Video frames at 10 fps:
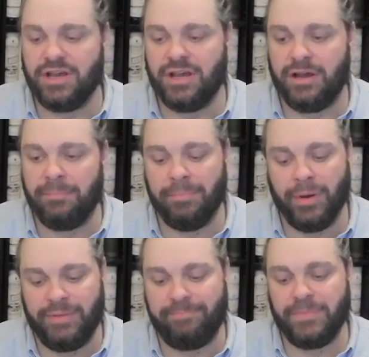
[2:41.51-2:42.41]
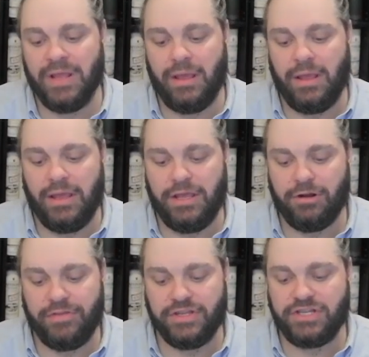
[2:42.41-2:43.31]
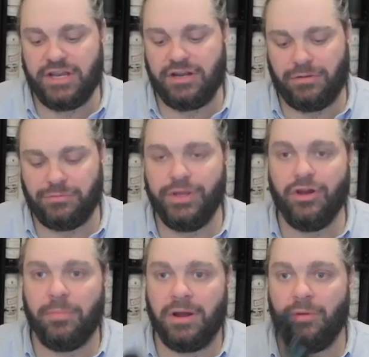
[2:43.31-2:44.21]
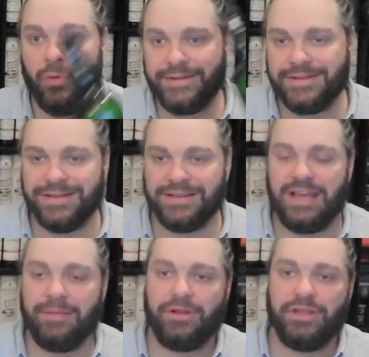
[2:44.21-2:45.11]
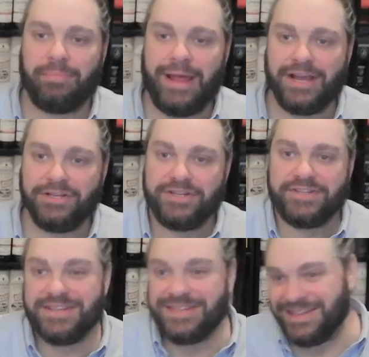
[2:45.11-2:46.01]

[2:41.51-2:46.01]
But here on the channel, we go by what the label and the packaging says.